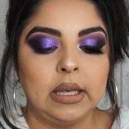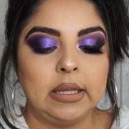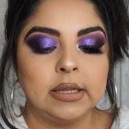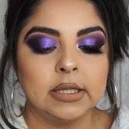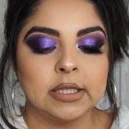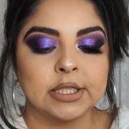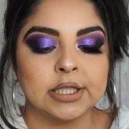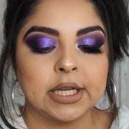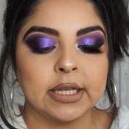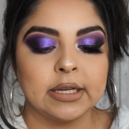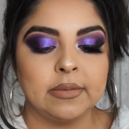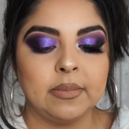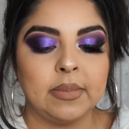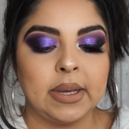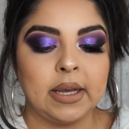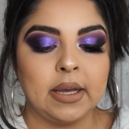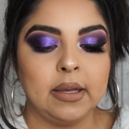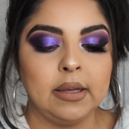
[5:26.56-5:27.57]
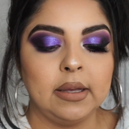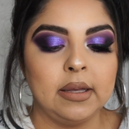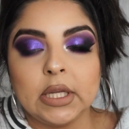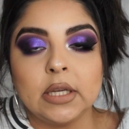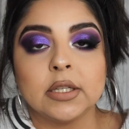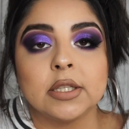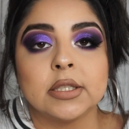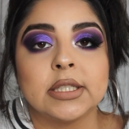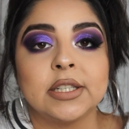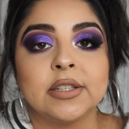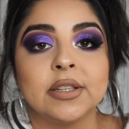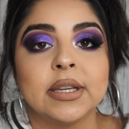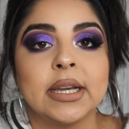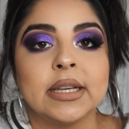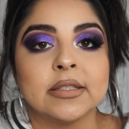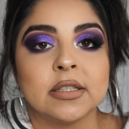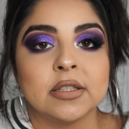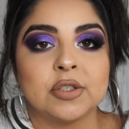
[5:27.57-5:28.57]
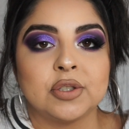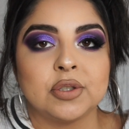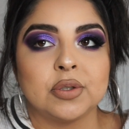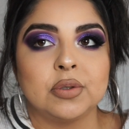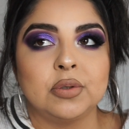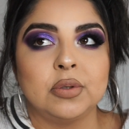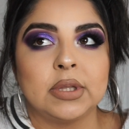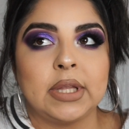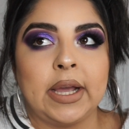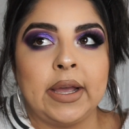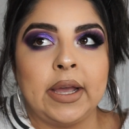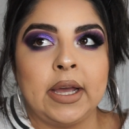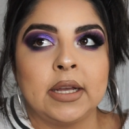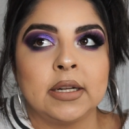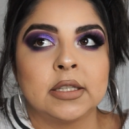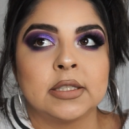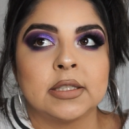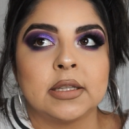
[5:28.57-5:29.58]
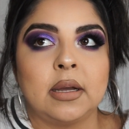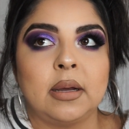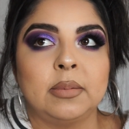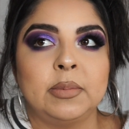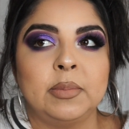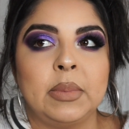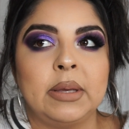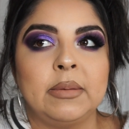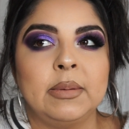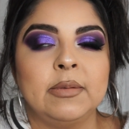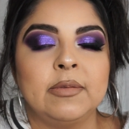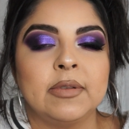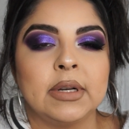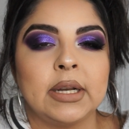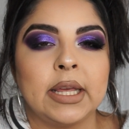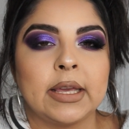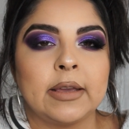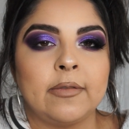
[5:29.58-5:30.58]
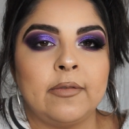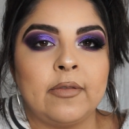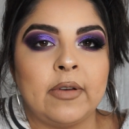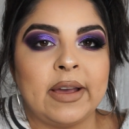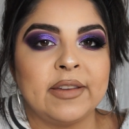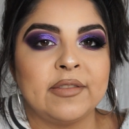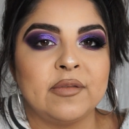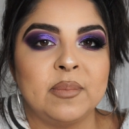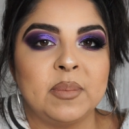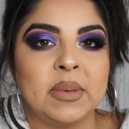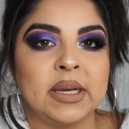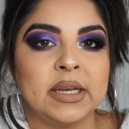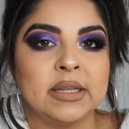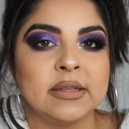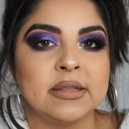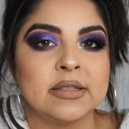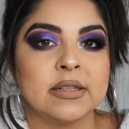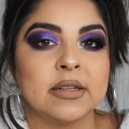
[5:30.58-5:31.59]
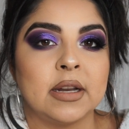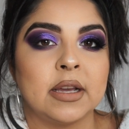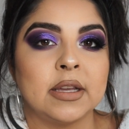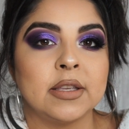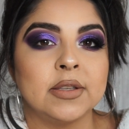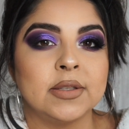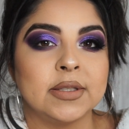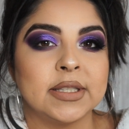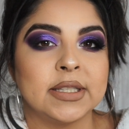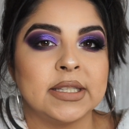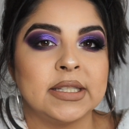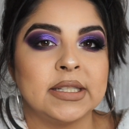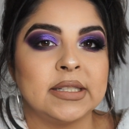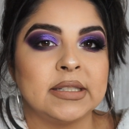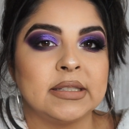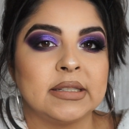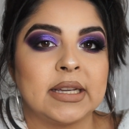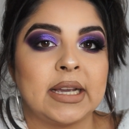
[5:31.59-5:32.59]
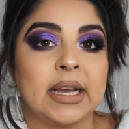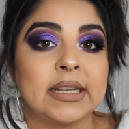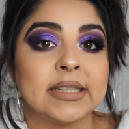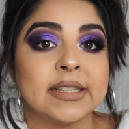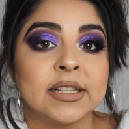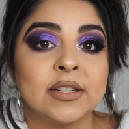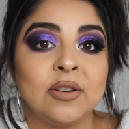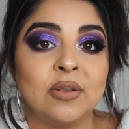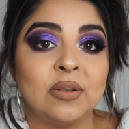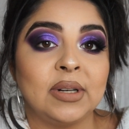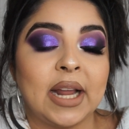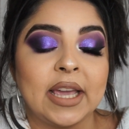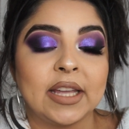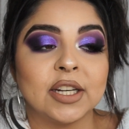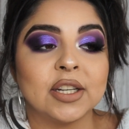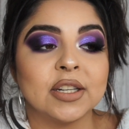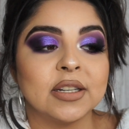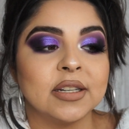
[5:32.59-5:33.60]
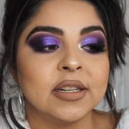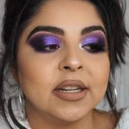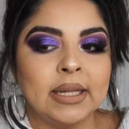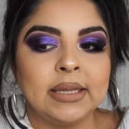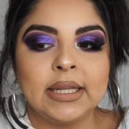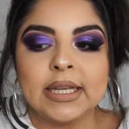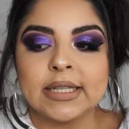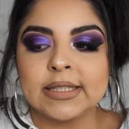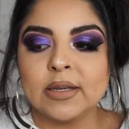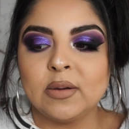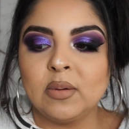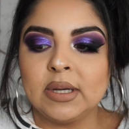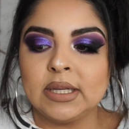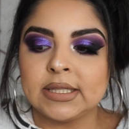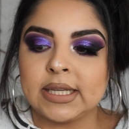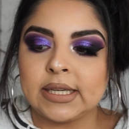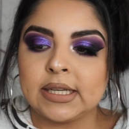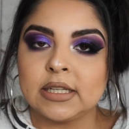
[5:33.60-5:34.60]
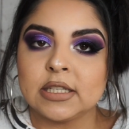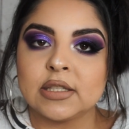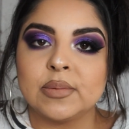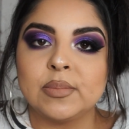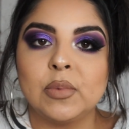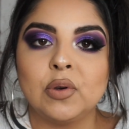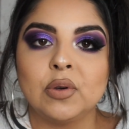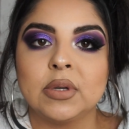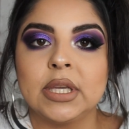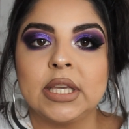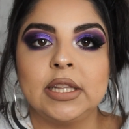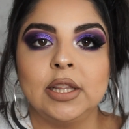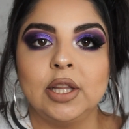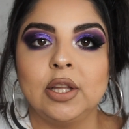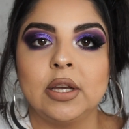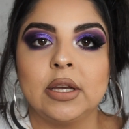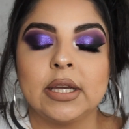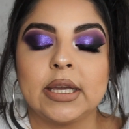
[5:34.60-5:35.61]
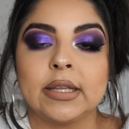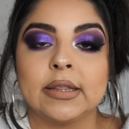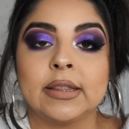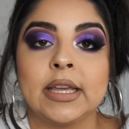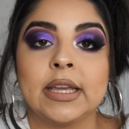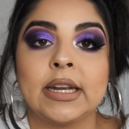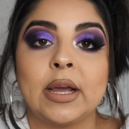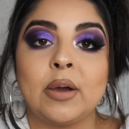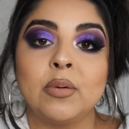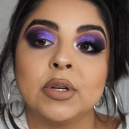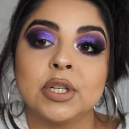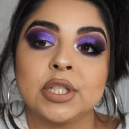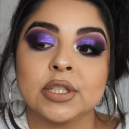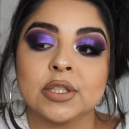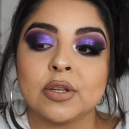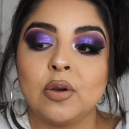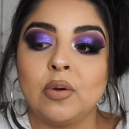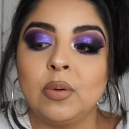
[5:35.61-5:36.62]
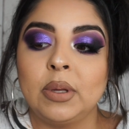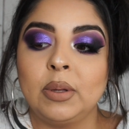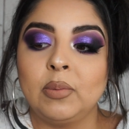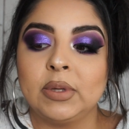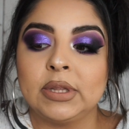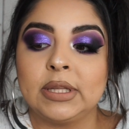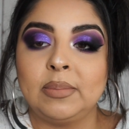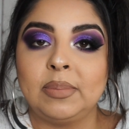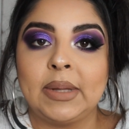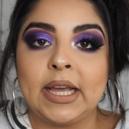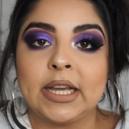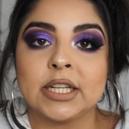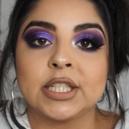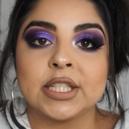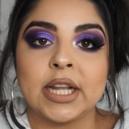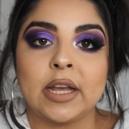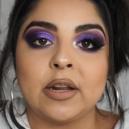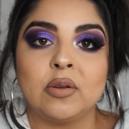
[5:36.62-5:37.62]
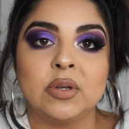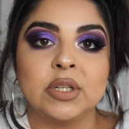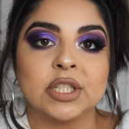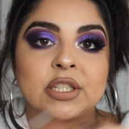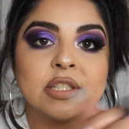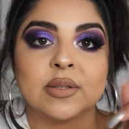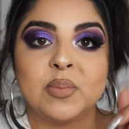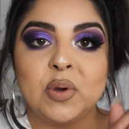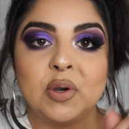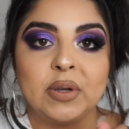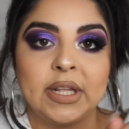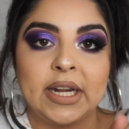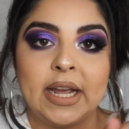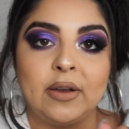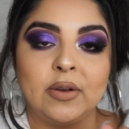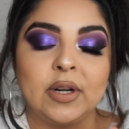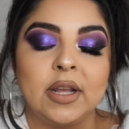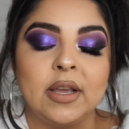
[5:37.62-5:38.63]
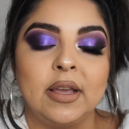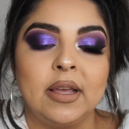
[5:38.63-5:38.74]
in the shade Matte. To tell you guys the truth, I had stopped maybe for like 5 months not using casi no liner. Unless it was like a smoky look, then I would just go in with the black shadow and just smoke it out.